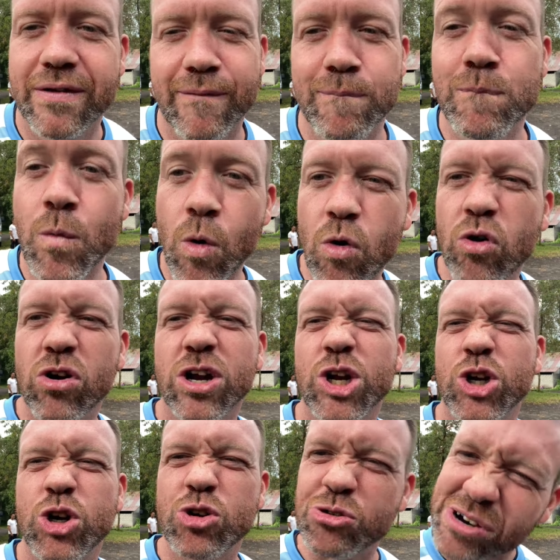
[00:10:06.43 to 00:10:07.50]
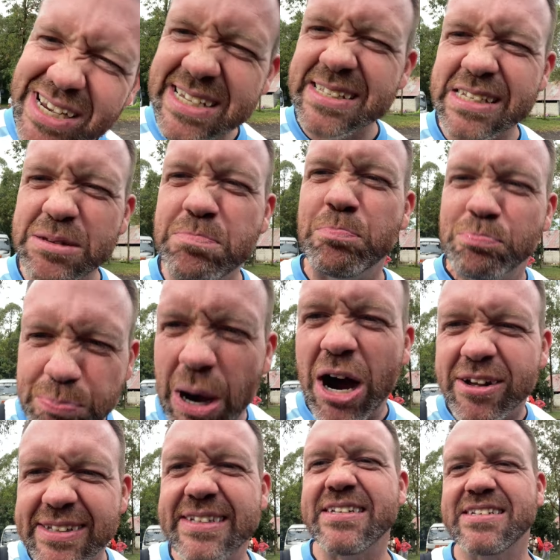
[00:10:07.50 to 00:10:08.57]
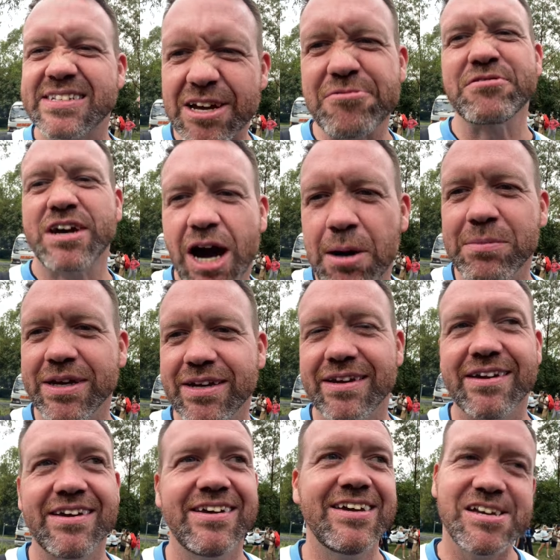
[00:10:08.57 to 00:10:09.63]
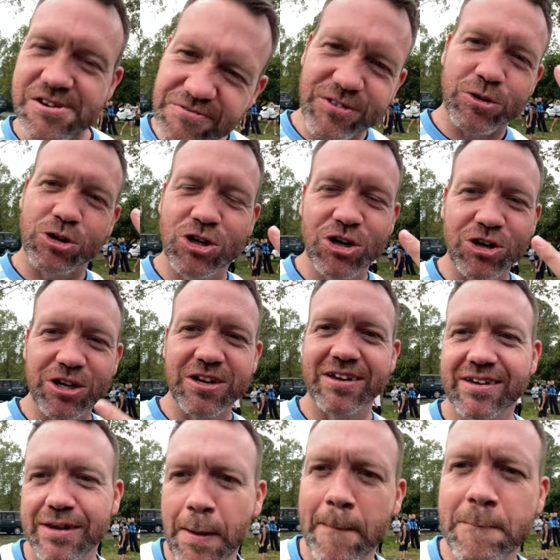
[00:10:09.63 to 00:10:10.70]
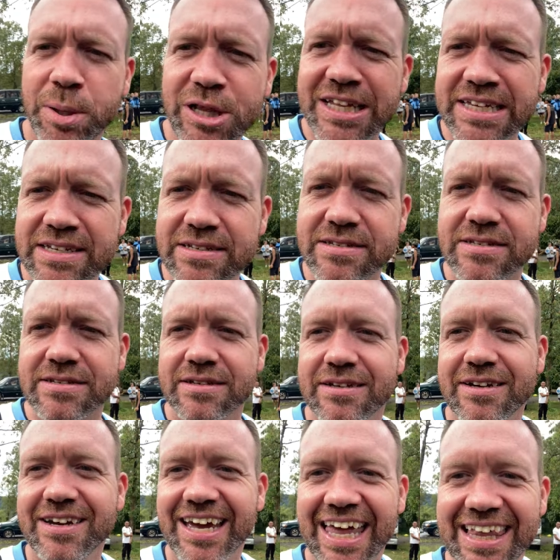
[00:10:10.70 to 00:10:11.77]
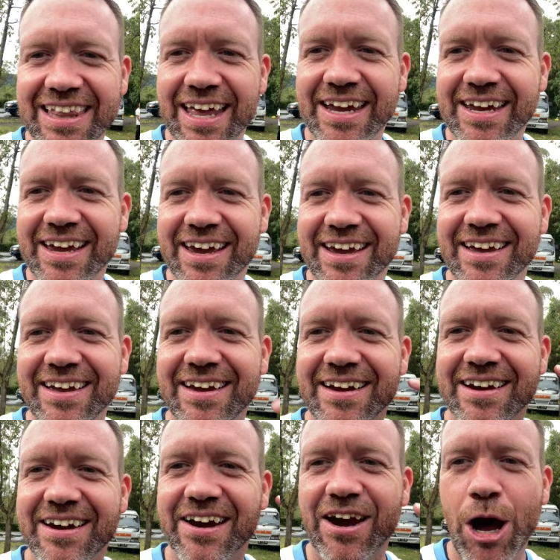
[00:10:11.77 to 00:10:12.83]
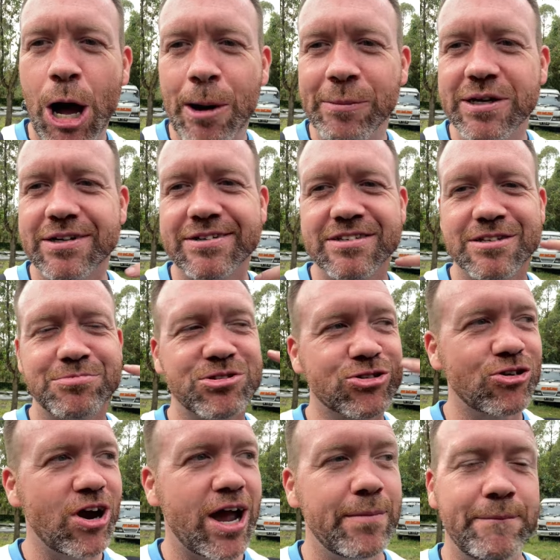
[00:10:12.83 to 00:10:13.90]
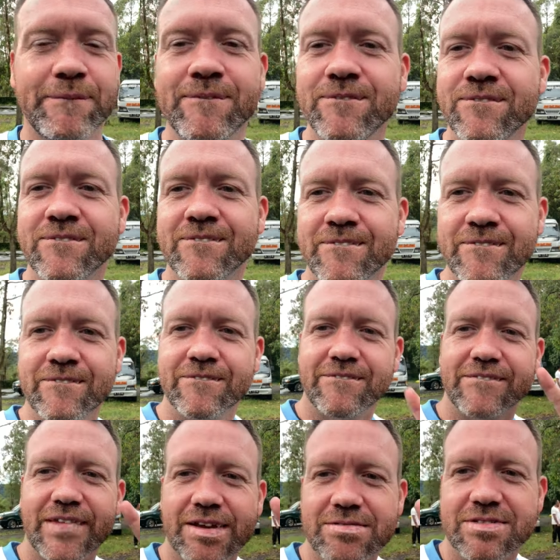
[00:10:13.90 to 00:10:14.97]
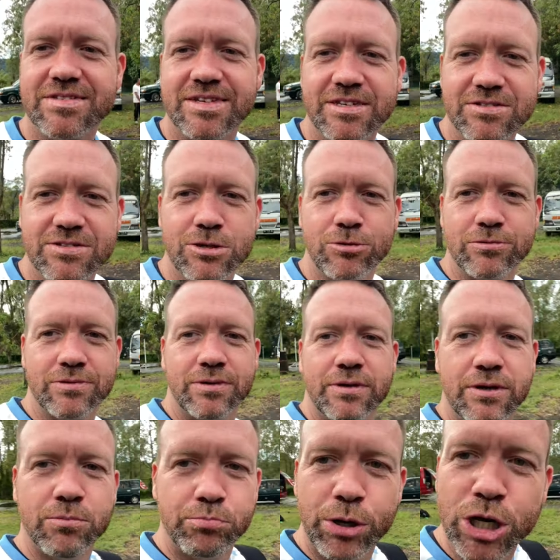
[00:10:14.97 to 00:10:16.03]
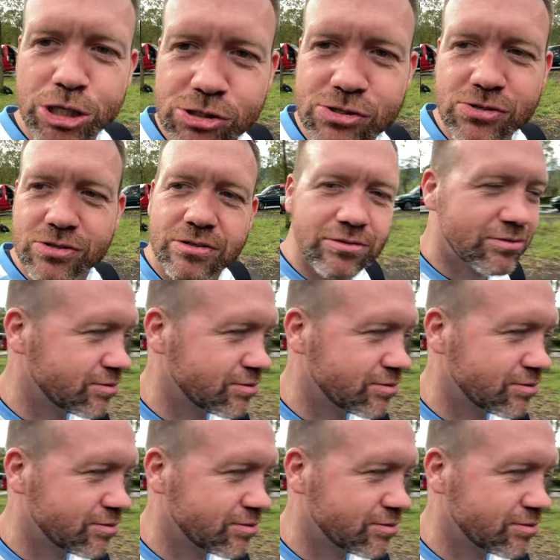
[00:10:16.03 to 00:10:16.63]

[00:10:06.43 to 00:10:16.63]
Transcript: more crazy Bali stuff coming. If you could, please like, comment, subscribe. See you soon. Peace.